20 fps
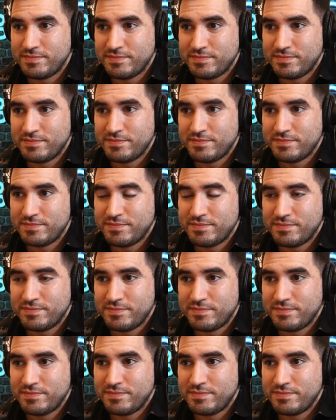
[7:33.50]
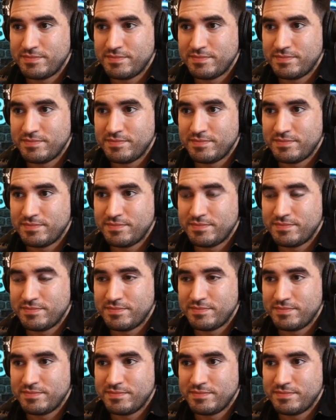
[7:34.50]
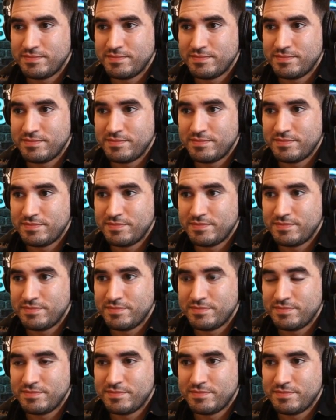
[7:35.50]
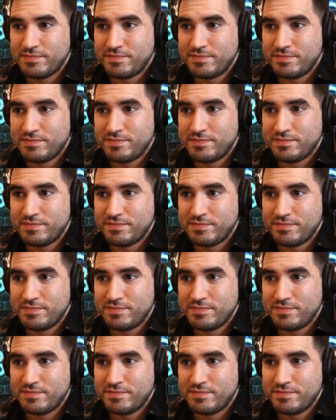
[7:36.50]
No words are spoken by the person on screen.